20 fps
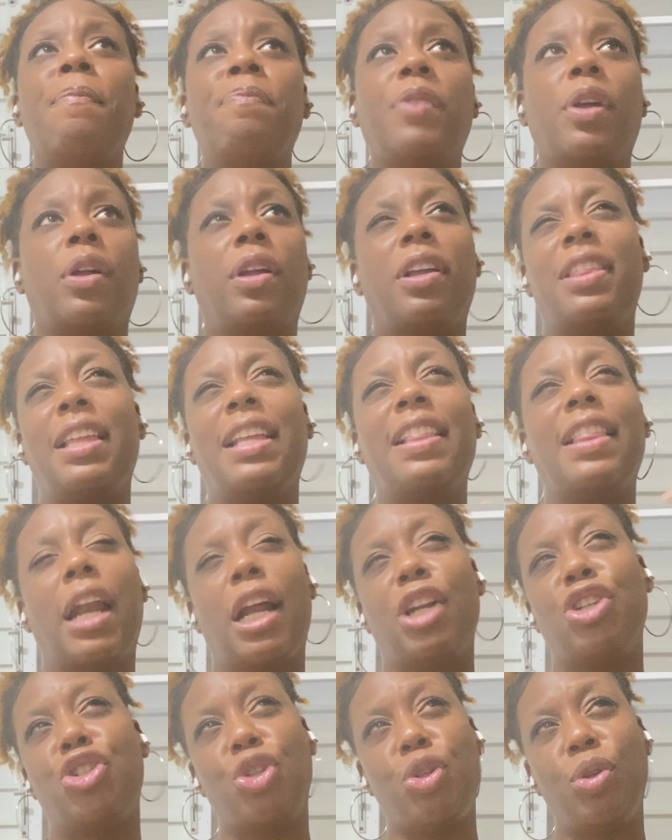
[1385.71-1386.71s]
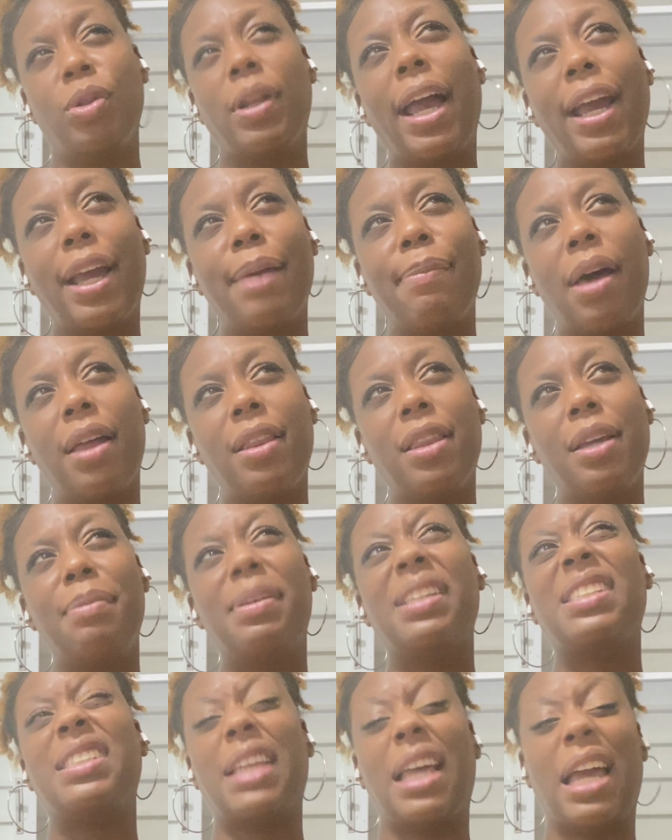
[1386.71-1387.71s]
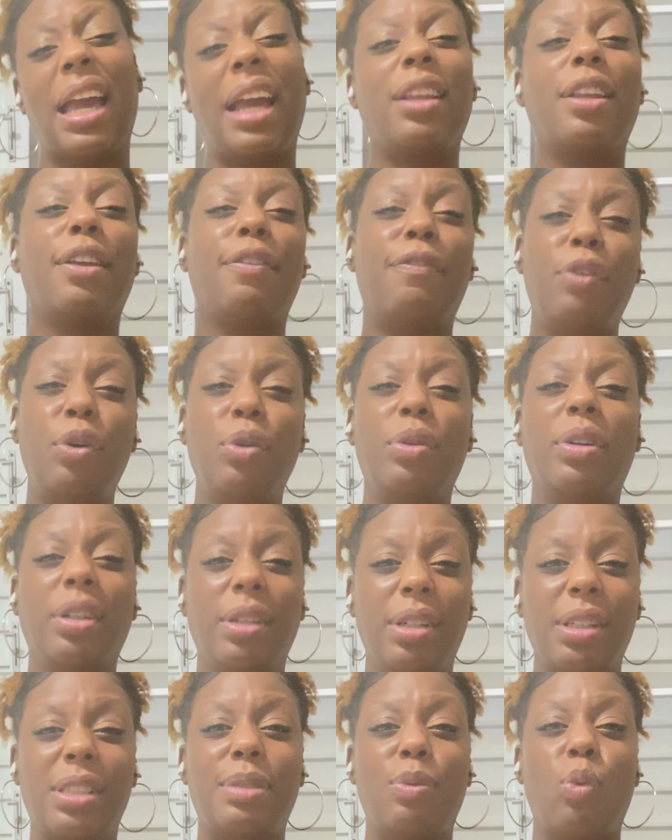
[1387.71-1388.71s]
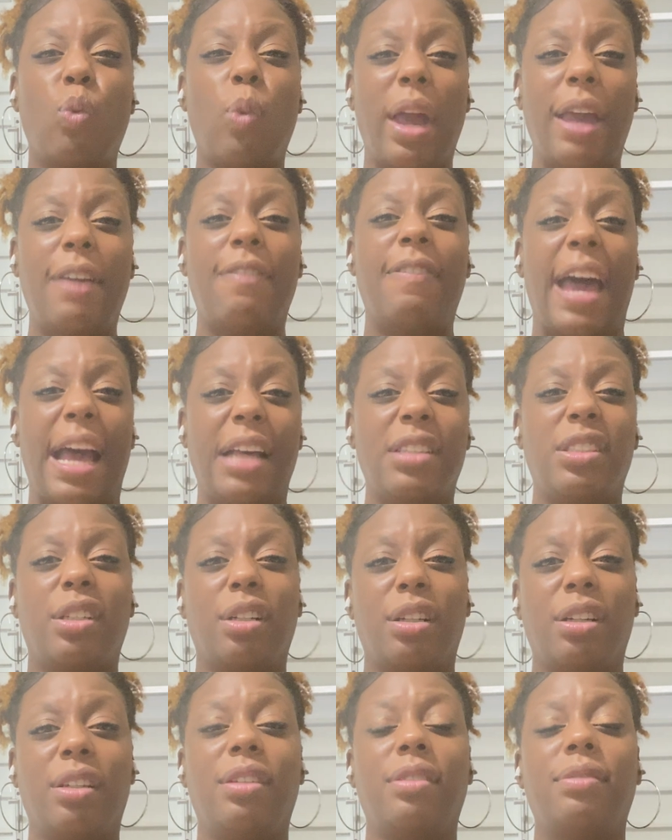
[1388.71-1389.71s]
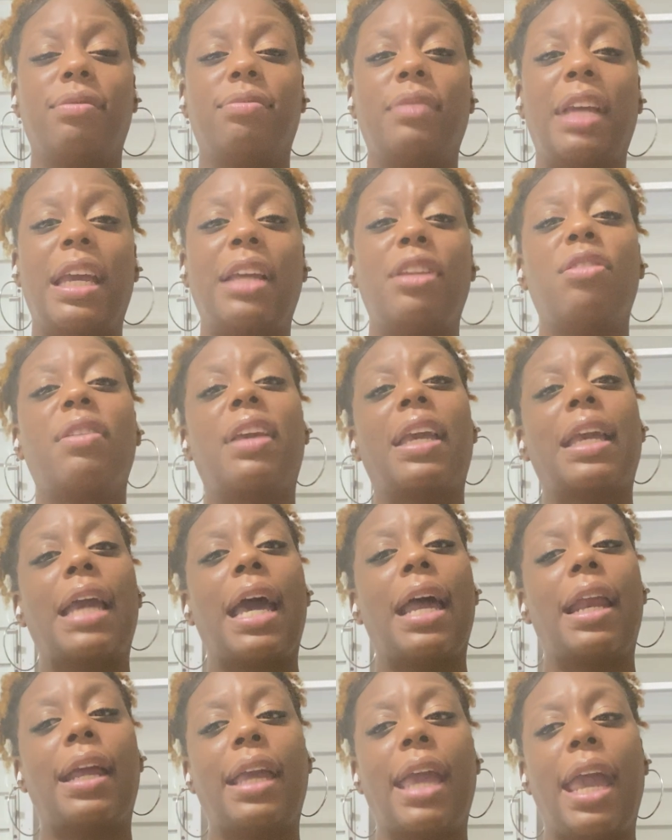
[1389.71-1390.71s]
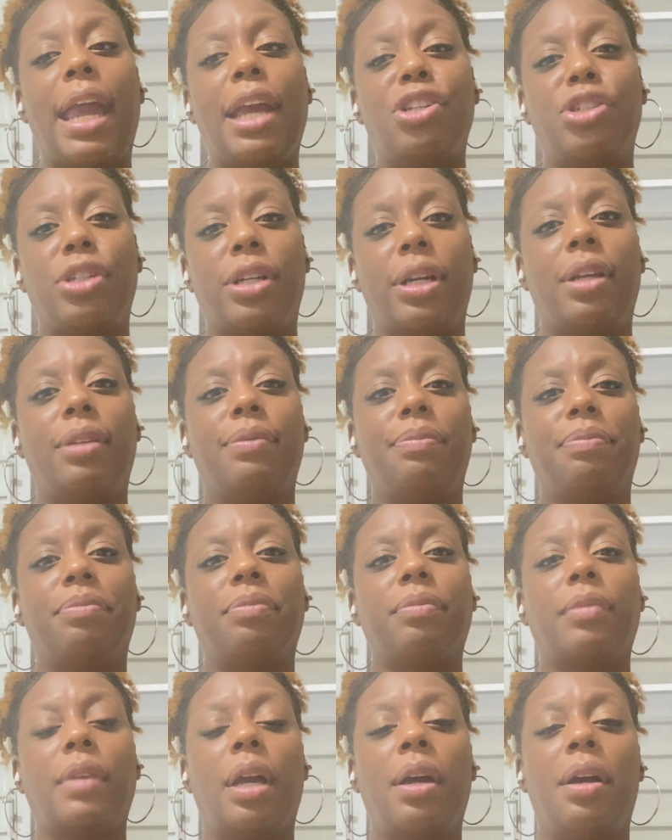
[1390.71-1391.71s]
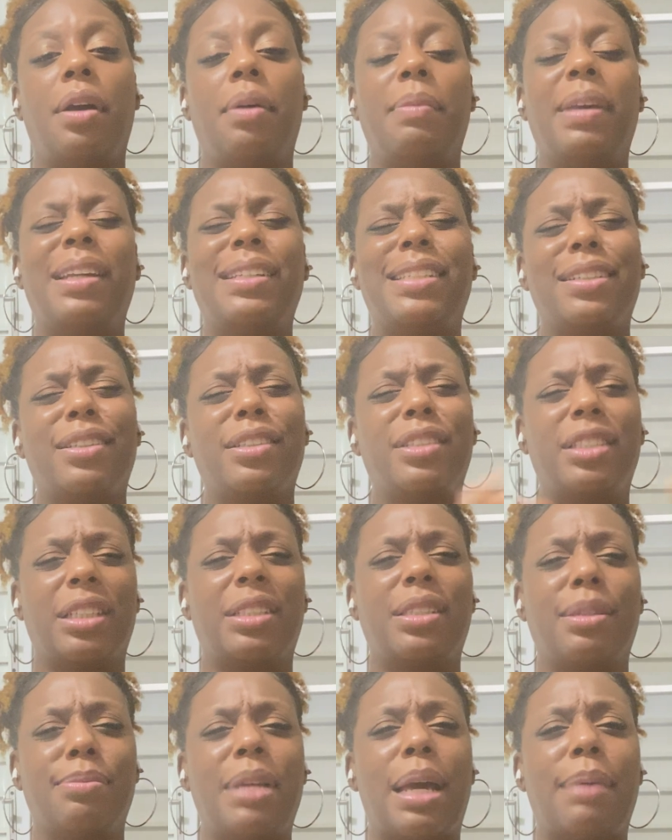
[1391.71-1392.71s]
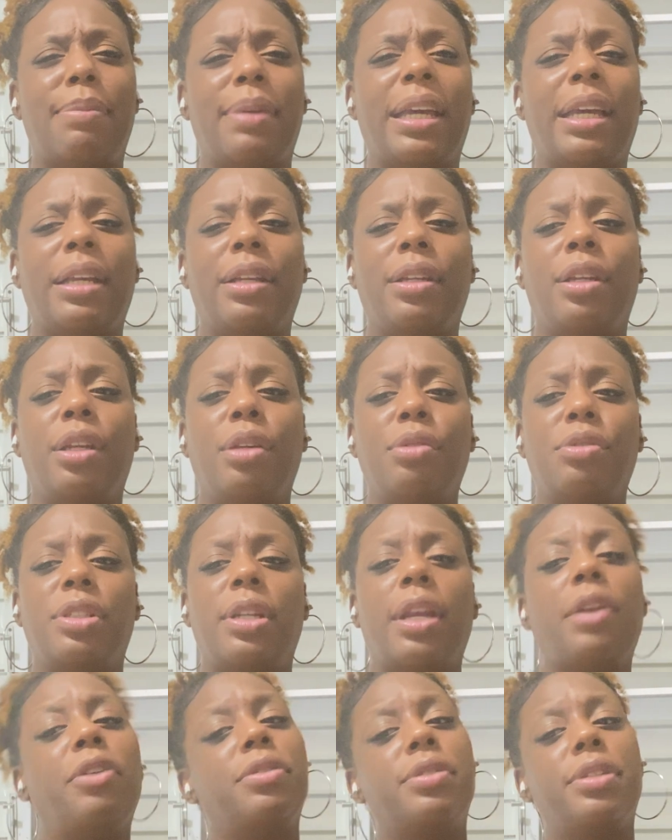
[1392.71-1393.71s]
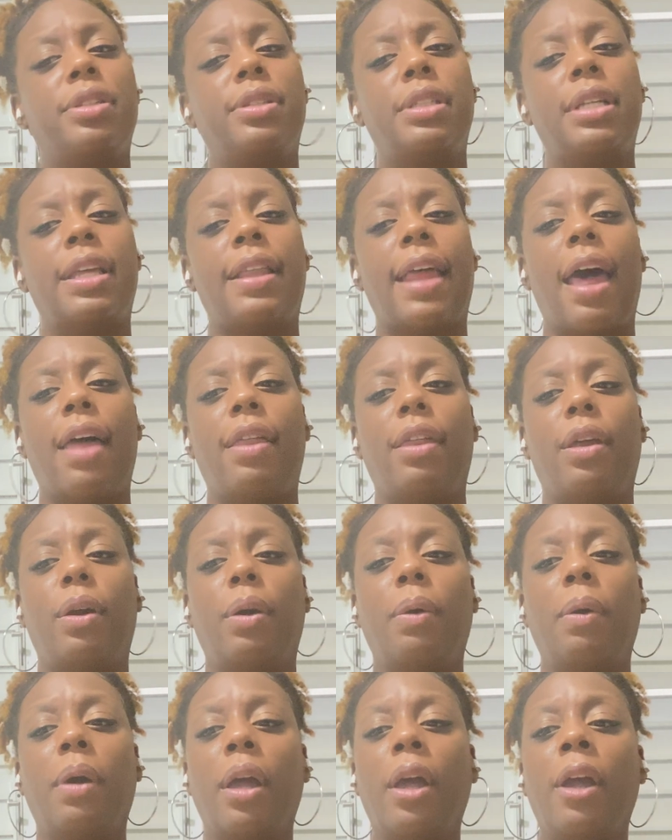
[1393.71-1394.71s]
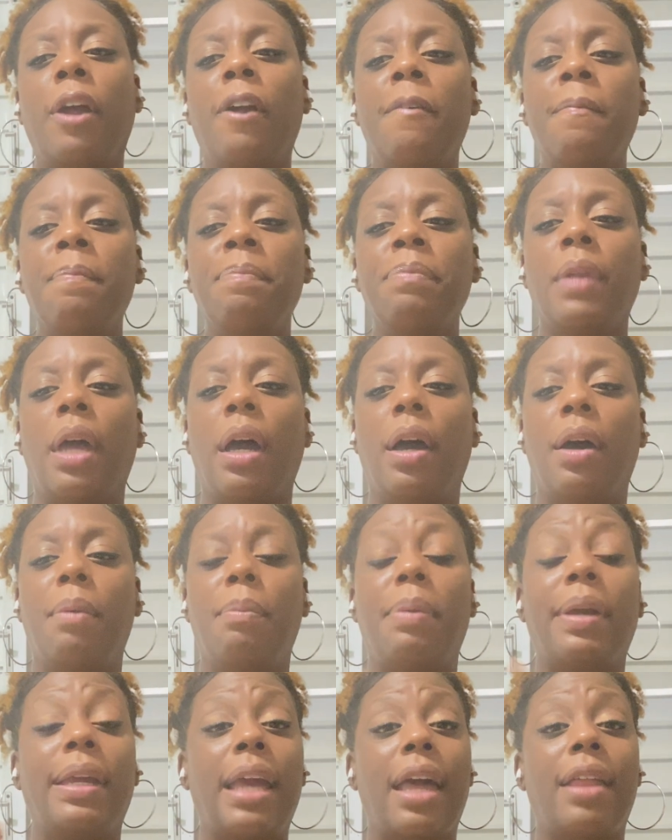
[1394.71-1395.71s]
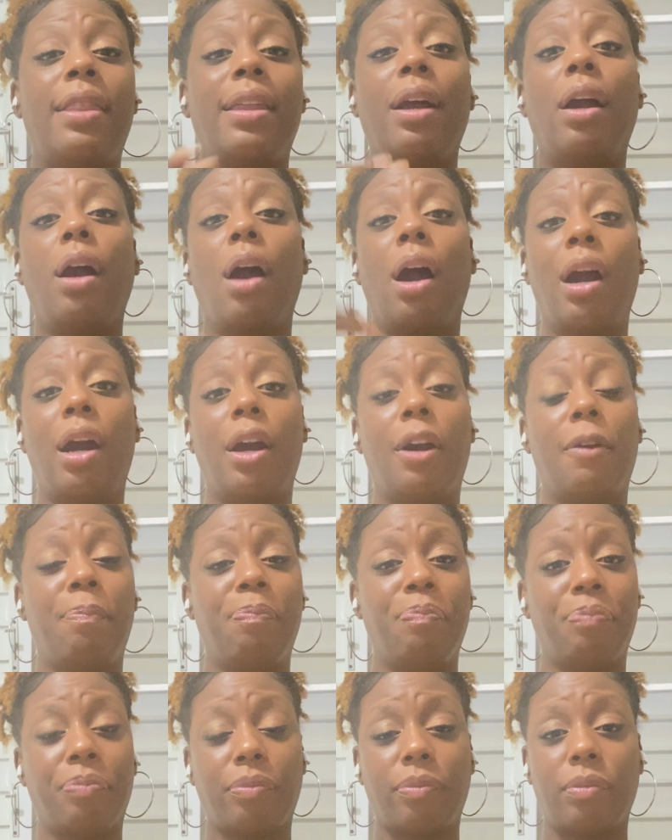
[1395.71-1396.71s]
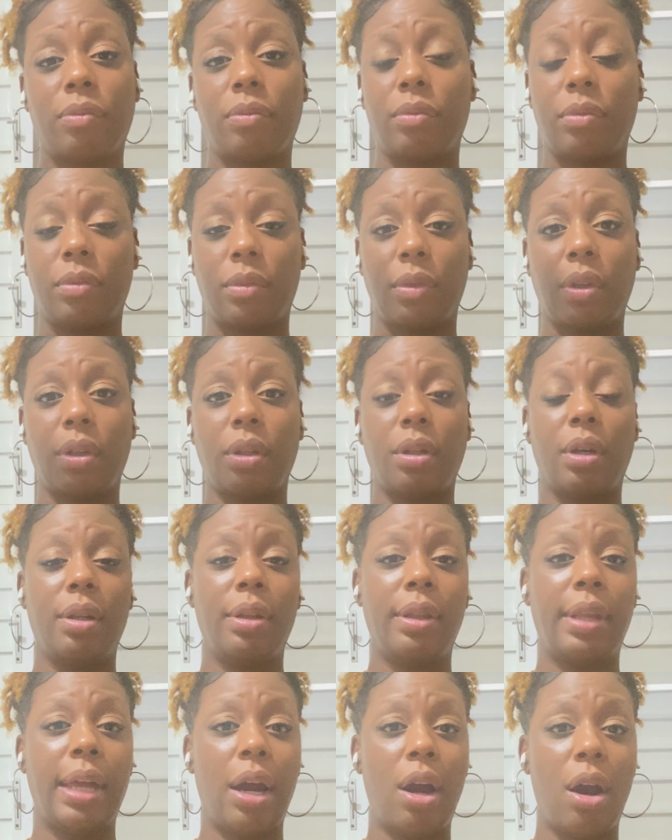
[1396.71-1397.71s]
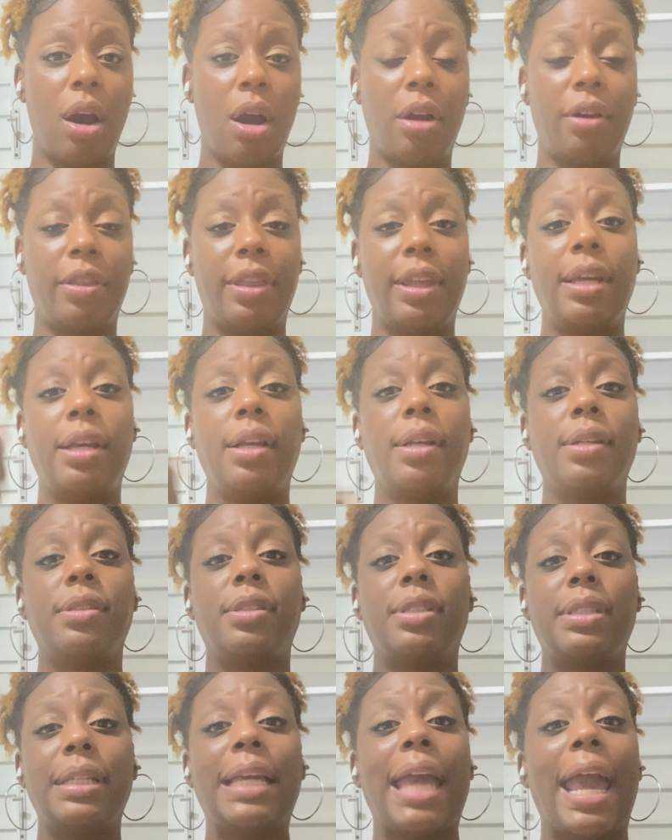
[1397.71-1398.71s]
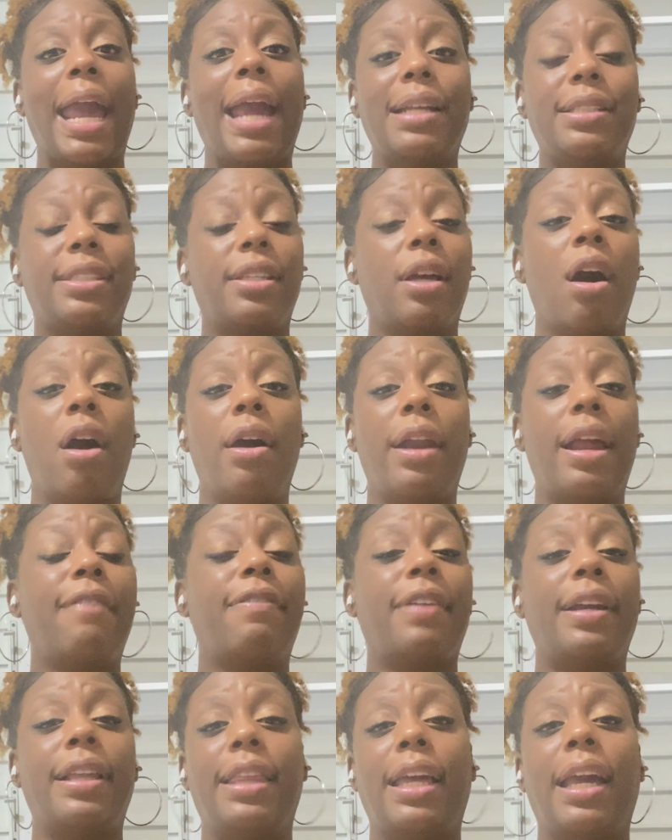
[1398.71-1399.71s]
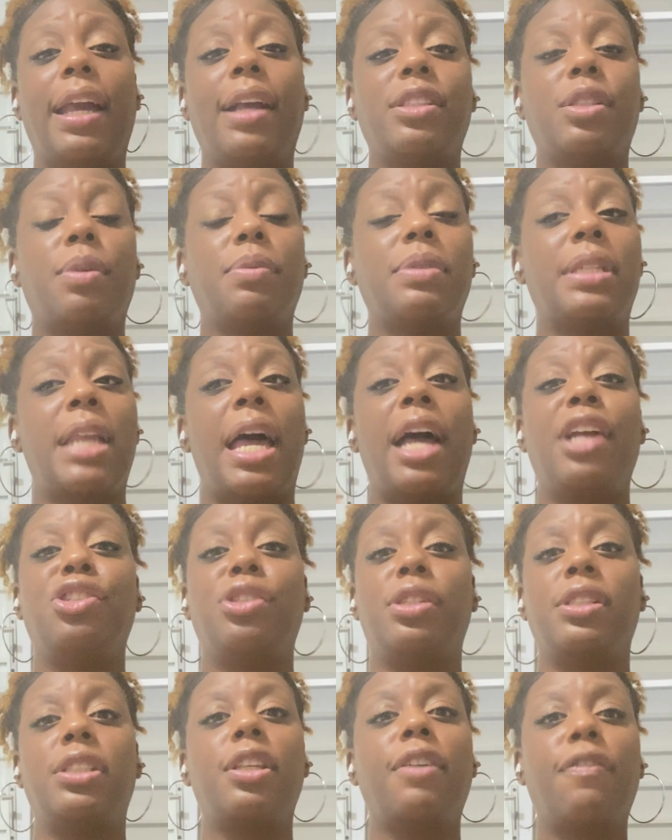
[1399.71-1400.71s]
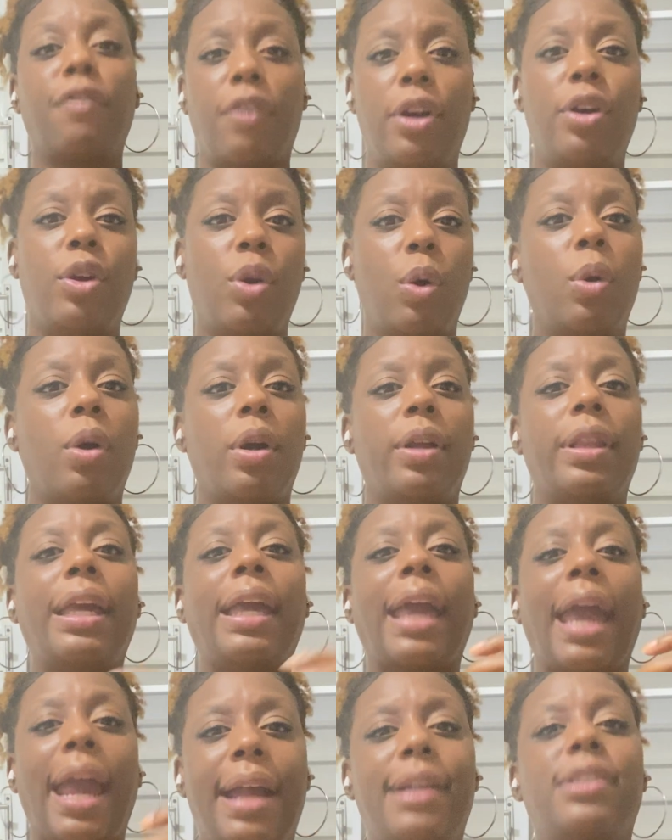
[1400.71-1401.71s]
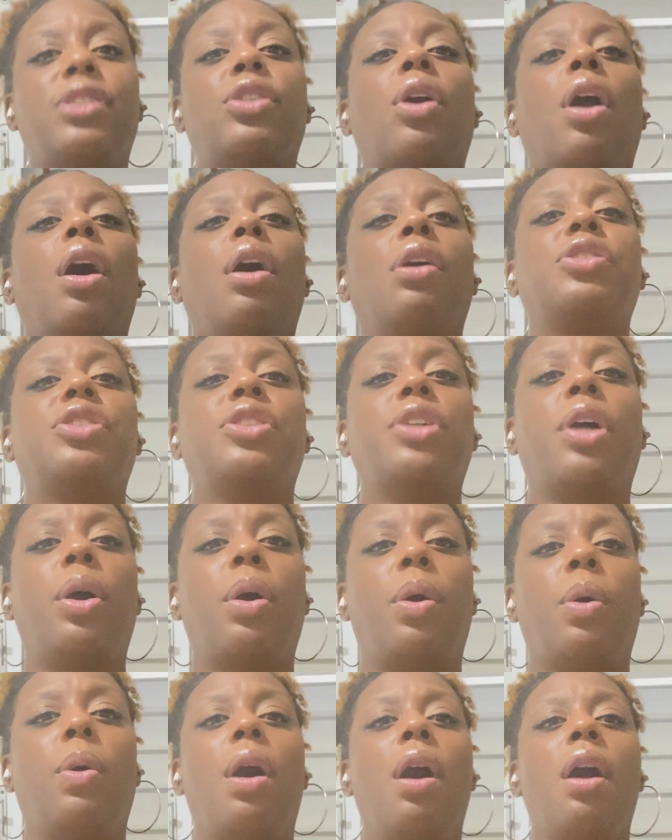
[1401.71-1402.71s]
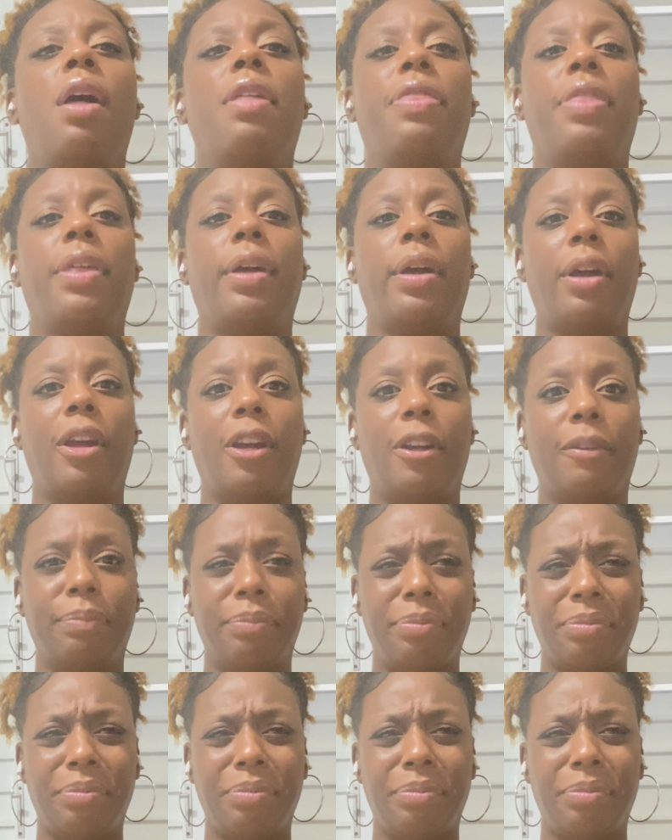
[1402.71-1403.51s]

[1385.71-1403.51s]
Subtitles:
The only thing that I do like about them is like the food cooks way faster, and you can kind of gauge it. It took some time to get used to that though. But yeah, there are these gates on everything. So it's not just the front door. The gates are also on the